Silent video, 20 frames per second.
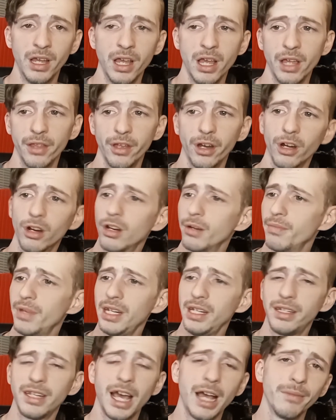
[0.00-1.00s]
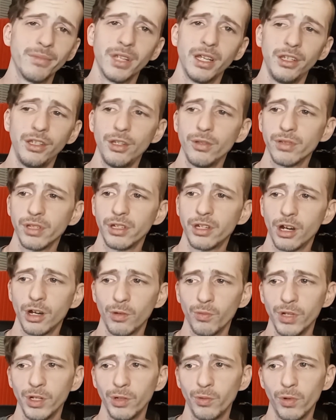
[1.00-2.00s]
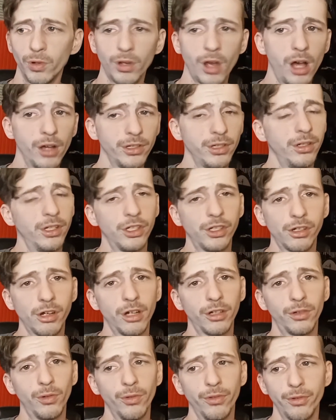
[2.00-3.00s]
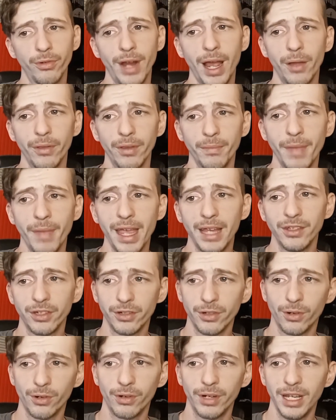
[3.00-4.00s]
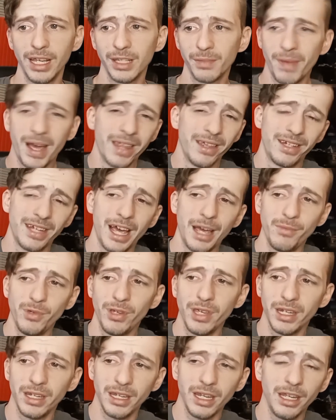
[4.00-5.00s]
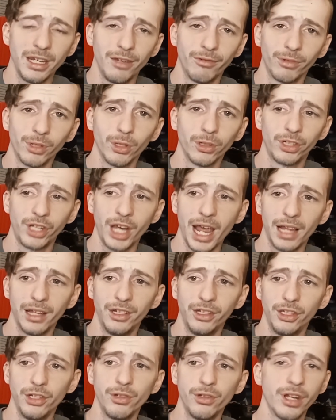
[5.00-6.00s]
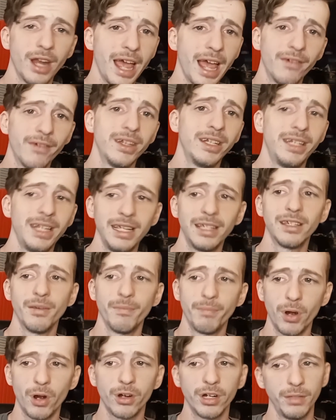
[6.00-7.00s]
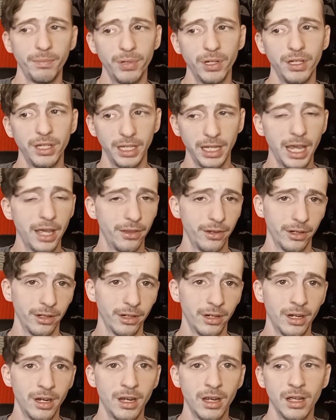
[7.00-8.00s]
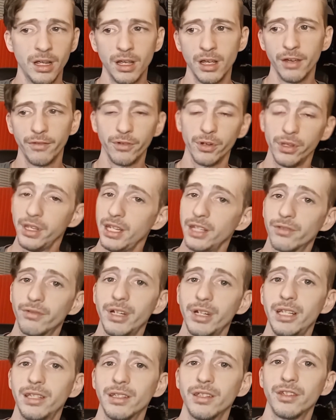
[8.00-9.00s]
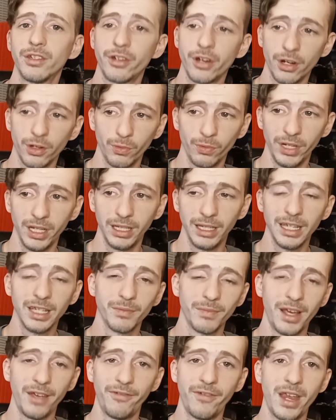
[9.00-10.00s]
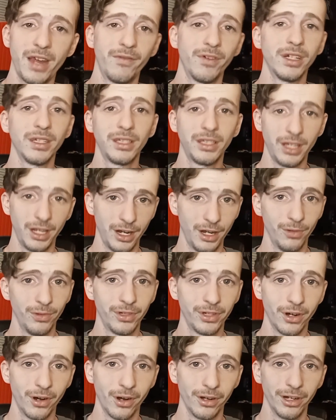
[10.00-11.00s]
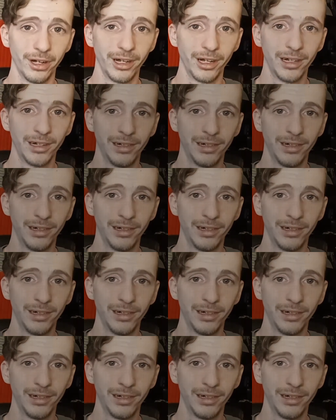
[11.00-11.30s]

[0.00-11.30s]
There aren't many times that using Turtwig will cause you to struggle throughout the main story, as by the time you get to any real challenge, you should have a decent party put together. For these reasons, Turtwig is my favorite Sinnoh starter.